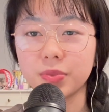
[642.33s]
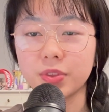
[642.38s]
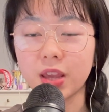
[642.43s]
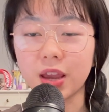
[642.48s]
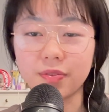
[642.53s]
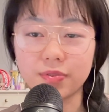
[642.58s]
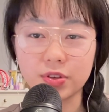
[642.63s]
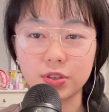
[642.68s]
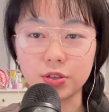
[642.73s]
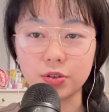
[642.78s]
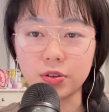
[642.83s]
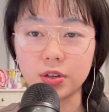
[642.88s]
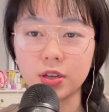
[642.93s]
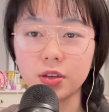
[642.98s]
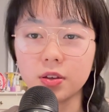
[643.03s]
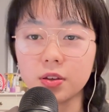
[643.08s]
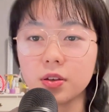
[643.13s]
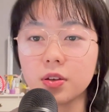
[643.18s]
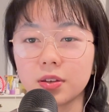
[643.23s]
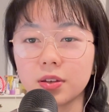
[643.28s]
heavy
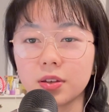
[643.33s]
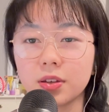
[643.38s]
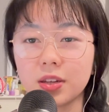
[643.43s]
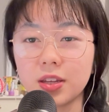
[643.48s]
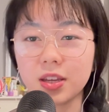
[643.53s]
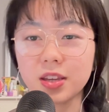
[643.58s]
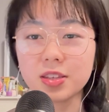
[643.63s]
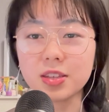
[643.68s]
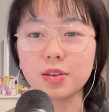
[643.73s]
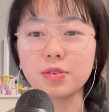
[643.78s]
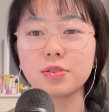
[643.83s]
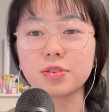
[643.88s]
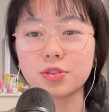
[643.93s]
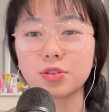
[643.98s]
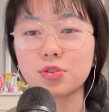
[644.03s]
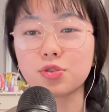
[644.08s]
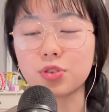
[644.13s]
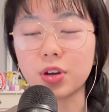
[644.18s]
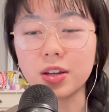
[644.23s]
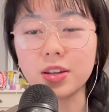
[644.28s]
duty. And I guess I
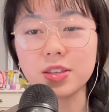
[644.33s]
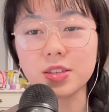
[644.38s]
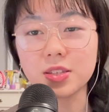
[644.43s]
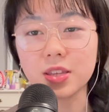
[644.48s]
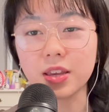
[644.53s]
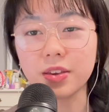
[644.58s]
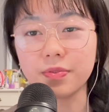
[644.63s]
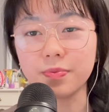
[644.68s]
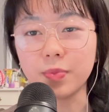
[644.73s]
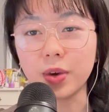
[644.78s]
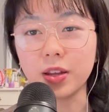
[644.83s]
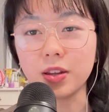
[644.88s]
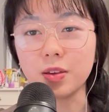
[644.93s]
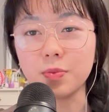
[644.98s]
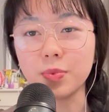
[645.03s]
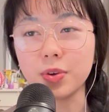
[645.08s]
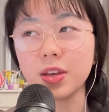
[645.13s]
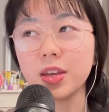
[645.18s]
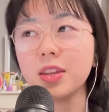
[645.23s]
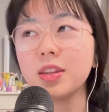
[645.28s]
was trying to save money,
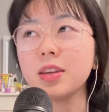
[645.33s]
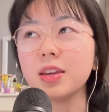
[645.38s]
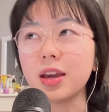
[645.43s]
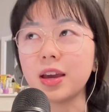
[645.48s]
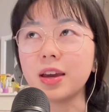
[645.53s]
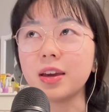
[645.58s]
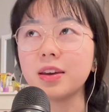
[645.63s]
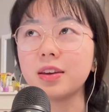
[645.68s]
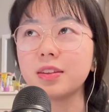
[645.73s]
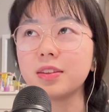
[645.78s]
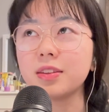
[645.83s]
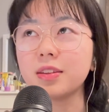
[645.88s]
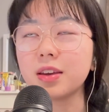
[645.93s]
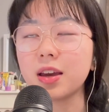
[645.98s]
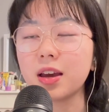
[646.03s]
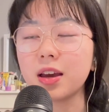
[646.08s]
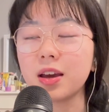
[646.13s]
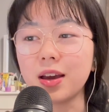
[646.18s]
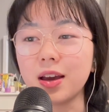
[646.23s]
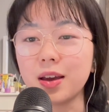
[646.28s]
but in the end,
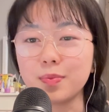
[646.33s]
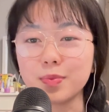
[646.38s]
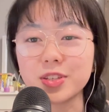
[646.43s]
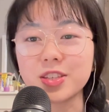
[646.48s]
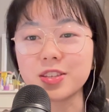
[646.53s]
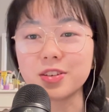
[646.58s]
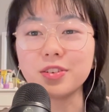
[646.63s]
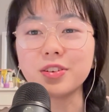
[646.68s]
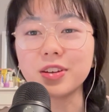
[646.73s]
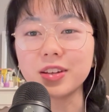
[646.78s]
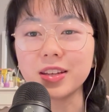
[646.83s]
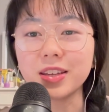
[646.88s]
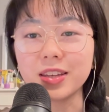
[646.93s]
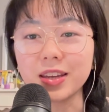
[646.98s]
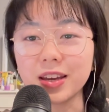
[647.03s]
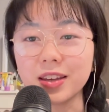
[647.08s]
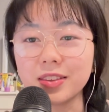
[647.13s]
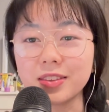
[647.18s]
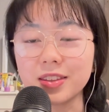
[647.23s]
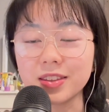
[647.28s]
I'm still gonna
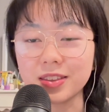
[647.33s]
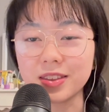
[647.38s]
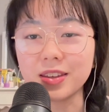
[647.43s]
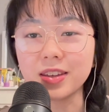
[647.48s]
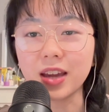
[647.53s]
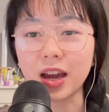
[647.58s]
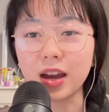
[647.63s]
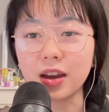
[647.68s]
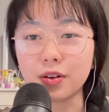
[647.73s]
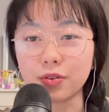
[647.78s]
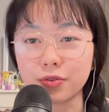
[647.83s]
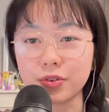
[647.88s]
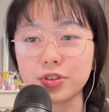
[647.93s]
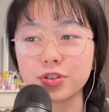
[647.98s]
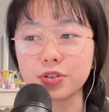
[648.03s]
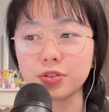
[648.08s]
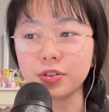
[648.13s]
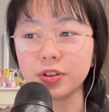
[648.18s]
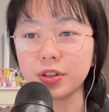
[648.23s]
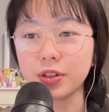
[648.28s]
get the thing I
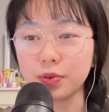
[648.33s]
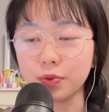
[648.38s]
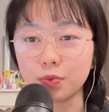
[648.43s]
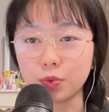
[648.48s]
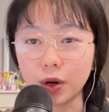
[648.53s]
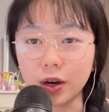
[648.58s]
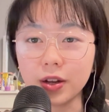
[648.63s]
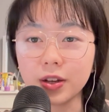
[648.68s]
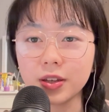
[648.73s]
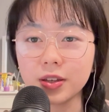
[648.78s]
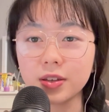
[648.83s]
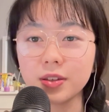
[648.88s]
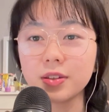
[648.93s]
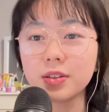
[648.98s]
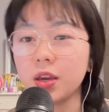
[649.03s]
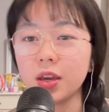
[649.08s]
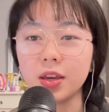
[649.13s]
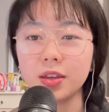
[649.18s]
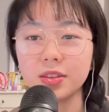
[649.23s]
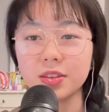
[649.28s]
originally
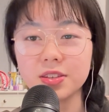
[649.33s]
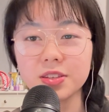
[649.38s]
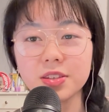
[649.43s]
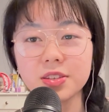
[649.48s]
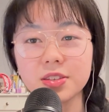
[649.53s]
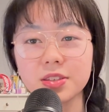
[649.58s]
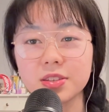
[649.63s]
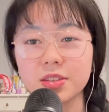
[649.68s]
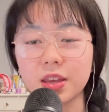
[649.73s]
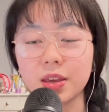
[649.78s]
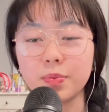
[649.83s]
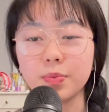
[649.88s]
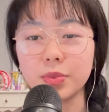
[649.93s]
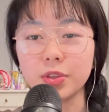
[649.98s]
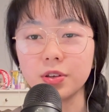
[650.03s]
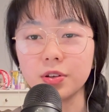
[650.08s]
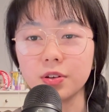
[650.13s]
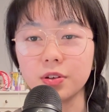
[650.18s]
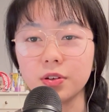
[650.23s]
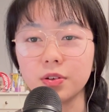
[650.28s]
wanted. And this is the same
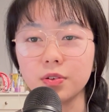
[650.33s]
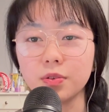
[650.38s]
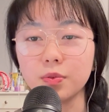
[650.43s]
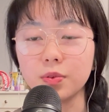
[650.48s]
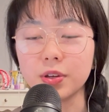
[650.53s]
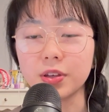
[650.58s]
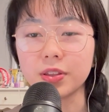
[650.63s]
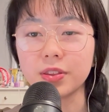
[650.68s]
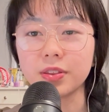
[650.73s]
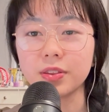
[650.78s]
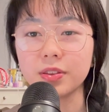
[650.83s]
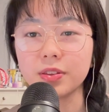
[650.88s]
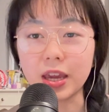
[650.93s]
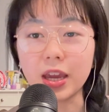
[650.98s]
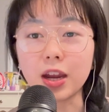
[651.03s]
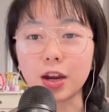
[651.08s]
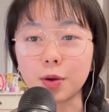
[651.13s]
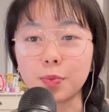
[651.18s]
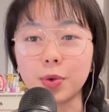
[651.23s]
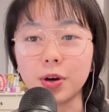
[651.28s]
deal with
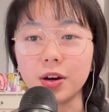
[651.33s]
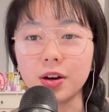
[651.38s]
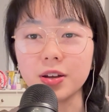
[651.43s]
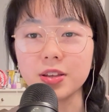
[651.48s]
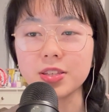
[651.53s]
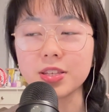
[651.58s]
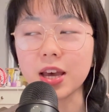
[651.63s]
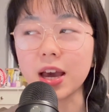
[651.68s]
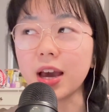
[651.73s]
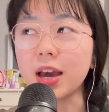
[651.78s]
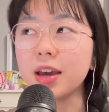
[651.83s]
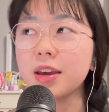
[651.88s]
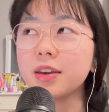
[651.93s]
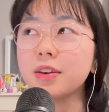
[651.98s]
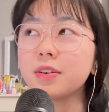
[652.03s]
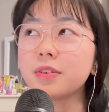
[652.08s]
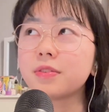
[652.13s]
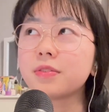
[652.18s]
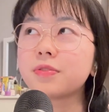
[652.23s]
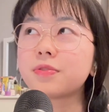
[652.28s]
AirPods.
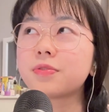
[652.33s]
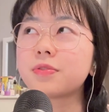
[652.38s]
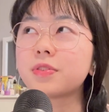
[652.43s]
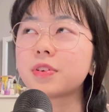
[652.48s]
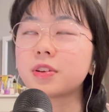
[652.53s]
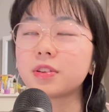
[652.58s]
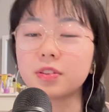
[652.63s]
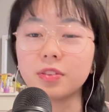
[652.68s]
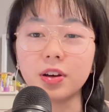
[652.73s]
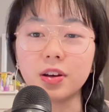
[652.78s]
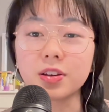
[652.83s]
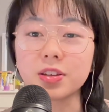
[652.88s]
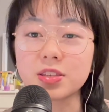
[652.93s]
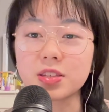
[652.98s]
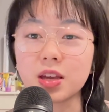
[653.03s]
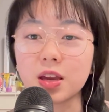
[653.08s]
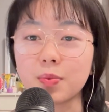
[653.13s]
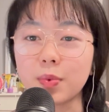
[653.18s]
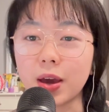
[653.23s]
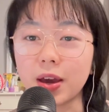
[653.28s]
I, for the longest
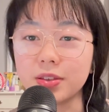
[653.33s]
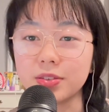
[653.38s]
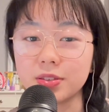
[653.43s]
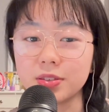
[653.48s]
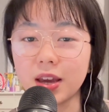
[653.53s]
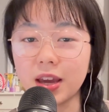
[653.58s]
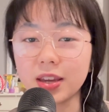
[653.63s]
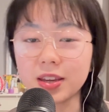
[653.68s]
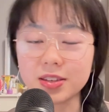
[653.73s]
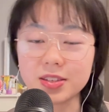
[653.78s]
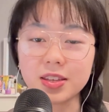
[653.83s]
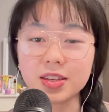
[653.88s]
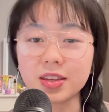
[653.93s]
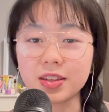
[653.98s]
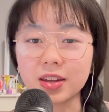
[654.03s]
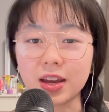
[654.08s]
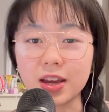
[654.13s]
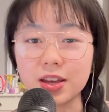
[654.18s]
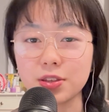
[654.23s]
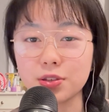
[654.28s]
time, I, I guess like in
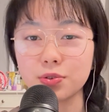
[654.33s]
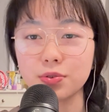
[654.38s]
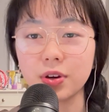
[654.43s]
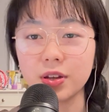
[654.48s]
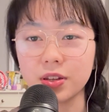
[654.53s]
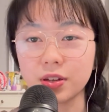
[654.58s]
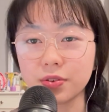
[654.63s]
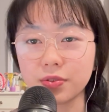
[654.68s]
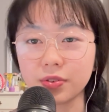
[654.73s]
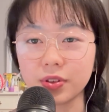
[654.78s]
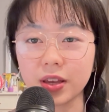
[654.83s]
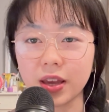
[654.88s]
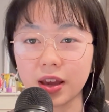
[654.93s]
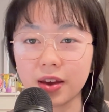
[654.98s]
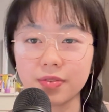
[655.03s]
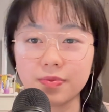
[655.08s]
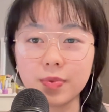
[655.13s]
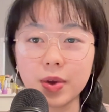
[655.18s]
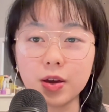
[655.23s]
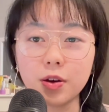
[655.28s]
high school, I didn't really
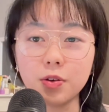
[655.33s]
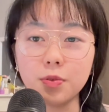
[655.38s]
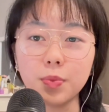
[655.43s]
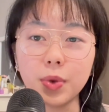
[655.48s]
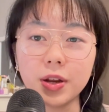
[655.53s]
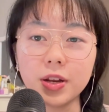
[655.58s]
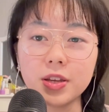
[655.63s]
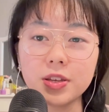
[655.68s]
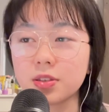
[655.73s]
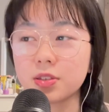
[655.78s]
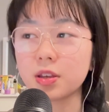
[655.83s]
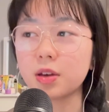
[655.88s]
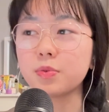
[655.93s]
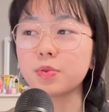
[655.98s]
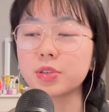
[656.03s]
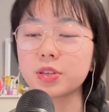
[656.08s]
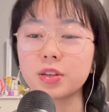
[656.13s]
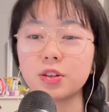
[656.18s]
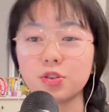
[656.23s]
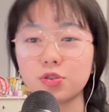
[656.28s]
have my own money. So I
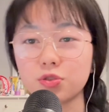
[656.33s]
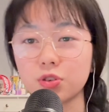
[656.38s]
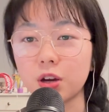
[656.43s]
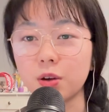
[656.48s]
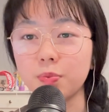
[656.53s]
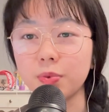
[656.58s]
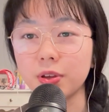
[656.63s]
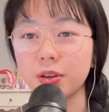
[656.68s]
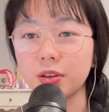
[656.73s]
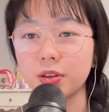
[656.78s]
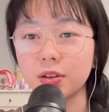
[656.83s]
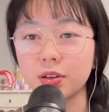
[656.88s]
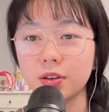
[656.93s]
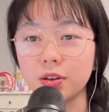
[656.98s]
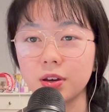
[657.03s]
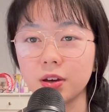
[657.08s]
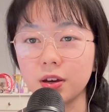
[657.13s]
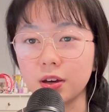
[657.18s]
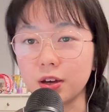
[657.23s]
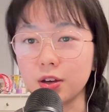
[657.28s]
was gonna drop like
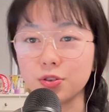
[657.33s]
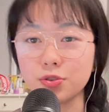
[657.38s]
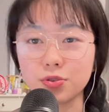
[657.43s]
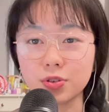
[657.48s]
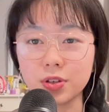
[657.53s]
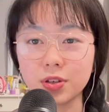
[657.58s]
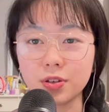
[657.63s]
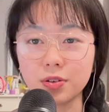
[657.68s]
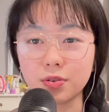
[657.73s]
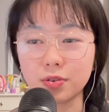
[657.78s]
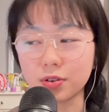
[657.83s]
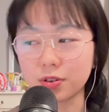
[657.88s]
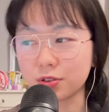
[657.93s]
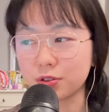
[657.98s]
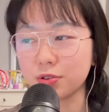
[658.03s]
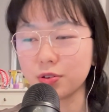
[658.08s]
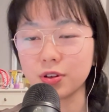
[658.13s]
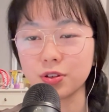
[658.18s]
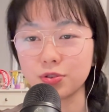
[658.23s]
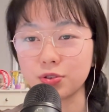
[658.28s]
hundred or
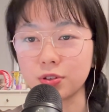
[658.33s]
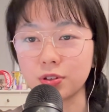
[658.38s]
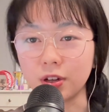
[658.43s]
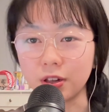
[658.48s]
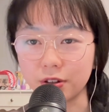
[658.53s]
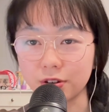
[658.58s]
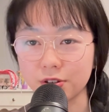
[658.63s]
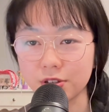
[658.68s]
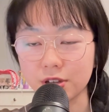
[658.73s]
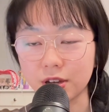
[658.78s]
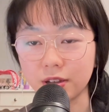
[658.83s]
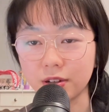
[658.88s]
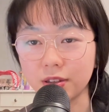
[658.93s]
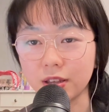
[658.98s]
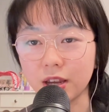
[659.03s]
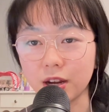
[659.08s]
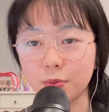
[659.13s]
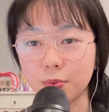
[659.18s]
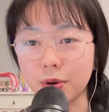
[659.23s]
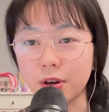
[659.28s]
two hundred dollars on
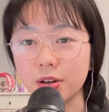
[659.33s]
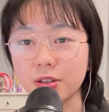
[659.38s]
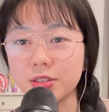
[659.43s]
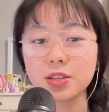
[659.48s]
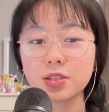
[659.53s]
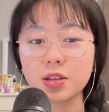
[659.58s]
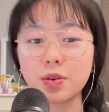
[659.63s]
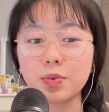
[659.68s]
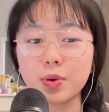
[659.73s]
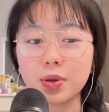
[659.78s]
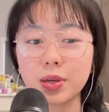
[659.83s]
AirPods. So I would